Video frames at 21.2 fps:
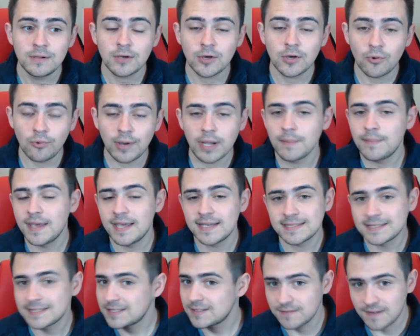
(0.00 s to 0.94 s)
Coinbase
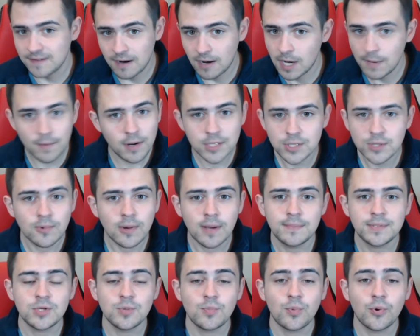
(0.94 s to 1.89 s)
is very much a Web
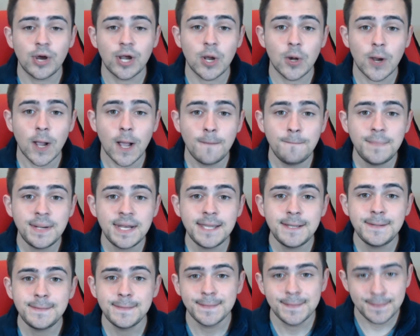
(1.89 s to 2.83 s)
2.0 company
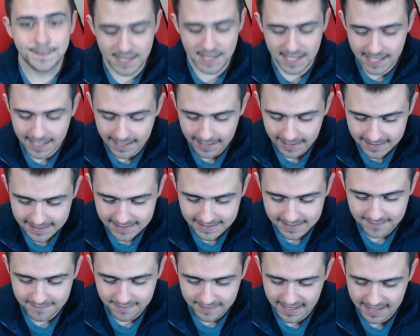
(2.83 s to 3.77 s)
because of
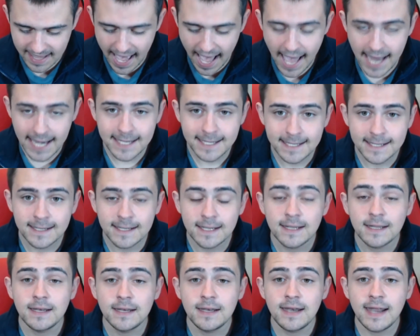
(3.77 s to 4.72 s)
that.
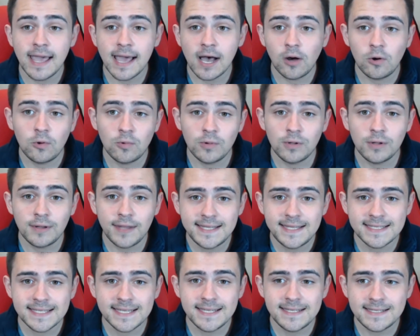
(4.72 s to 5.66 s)
Now, let's
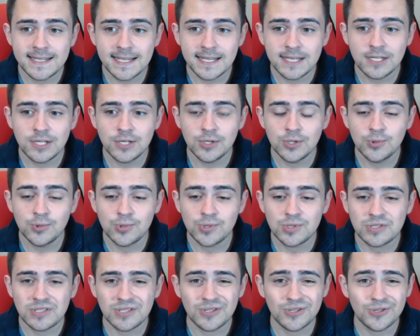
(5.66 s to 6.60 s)
continue
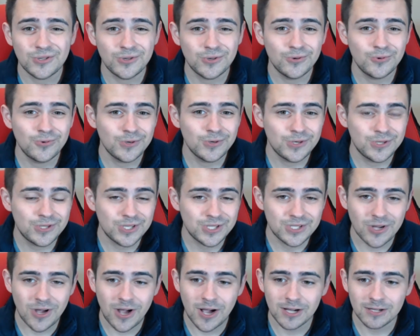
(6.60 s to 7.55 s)
to just
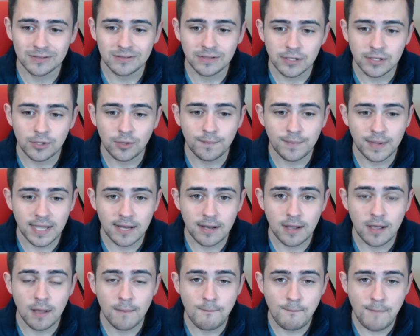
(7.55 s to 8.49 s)
talk a little bit
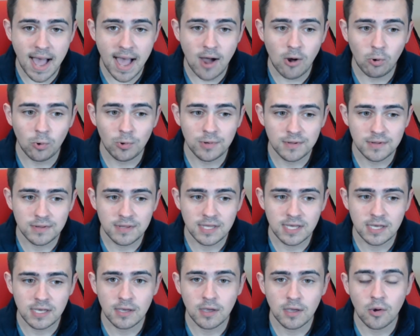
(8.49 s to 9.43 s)
about
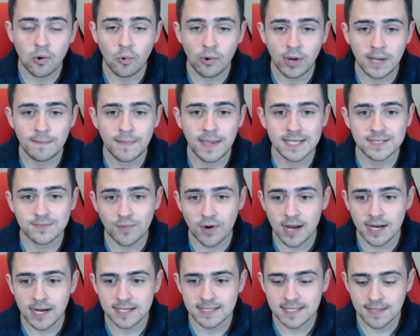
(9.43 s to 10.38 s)
the Coinbase
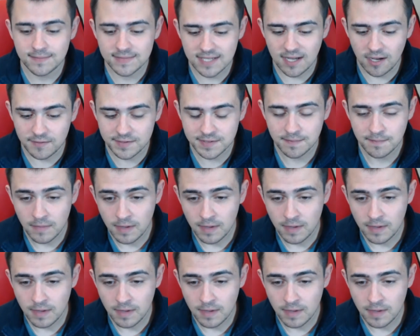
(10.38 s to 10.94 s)
products themselves.